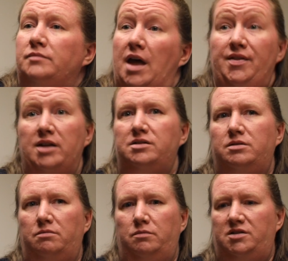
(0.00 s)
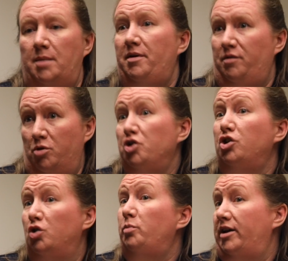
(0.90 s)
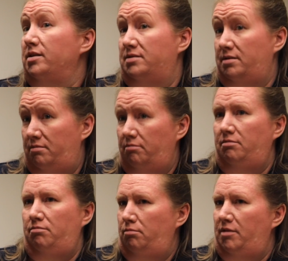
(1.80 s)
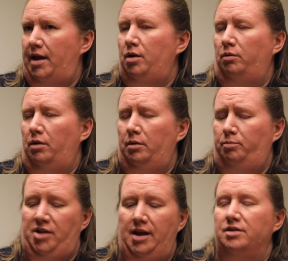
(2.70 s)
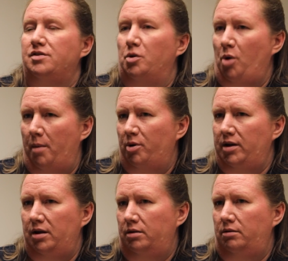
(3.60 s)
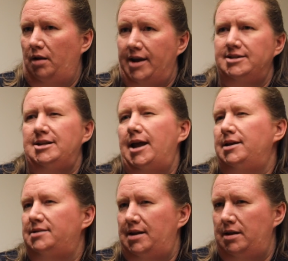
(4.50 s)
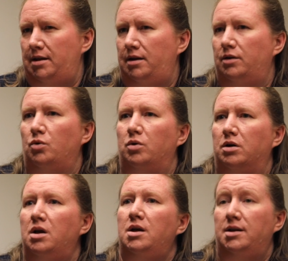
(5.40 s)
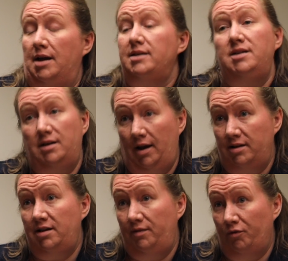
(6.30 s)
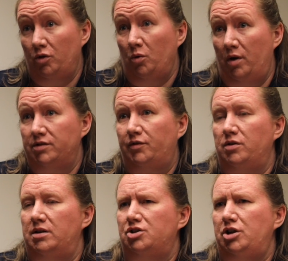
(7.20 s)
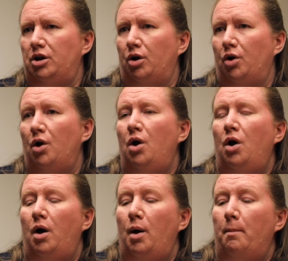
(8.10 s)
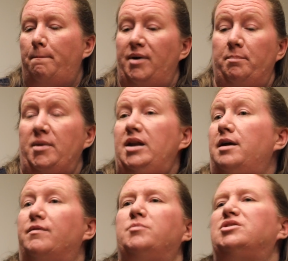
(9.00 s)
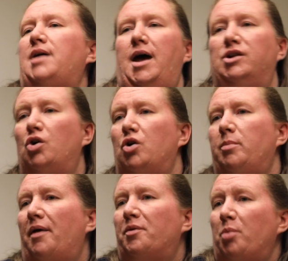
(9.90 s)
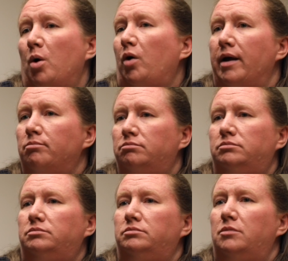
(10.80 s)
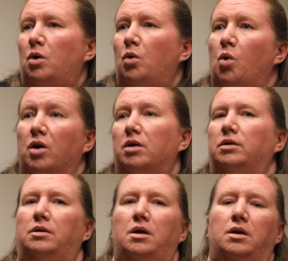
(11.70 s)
And some of them are new because they obtained their property in 1918 or 1919 for the ones for this year. But many of them just hadn't heard about the program, or